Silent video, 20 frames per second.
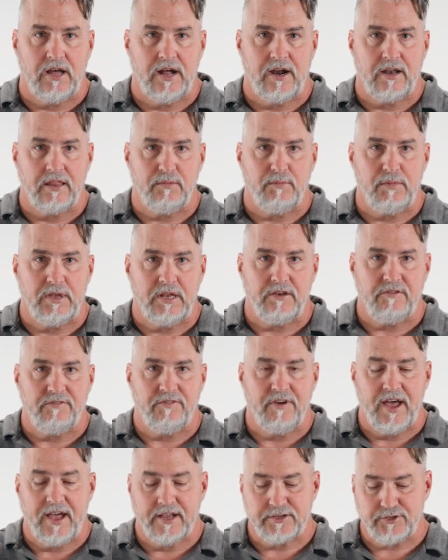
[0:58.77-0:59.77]
lot of the
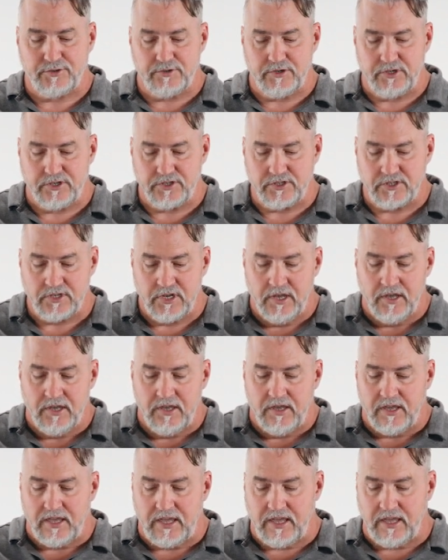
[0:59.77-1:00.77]
manufacturers
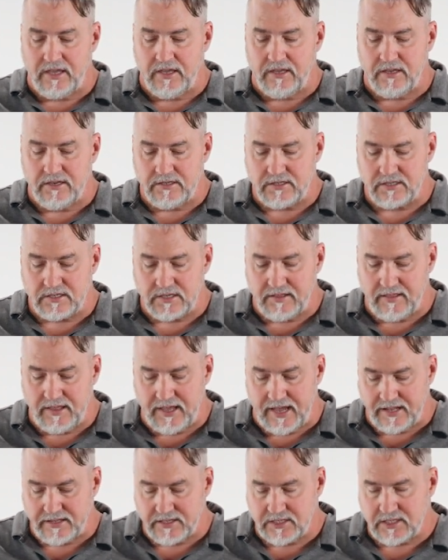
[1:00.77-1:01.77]
is
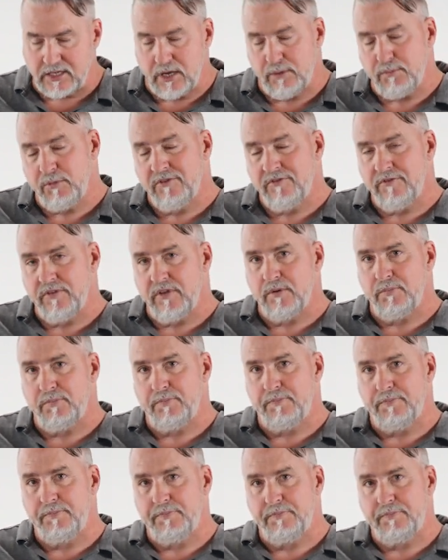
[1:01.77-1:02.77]
that some of
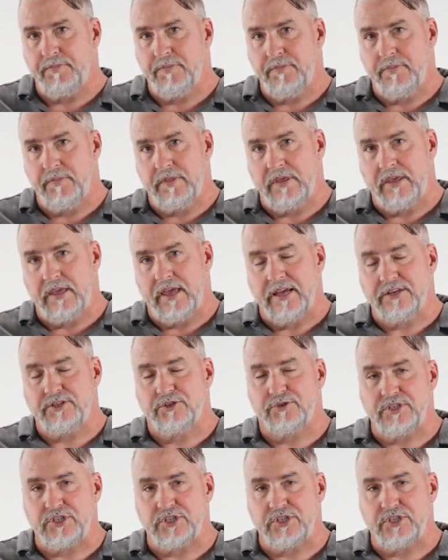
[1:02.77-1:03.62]
the edge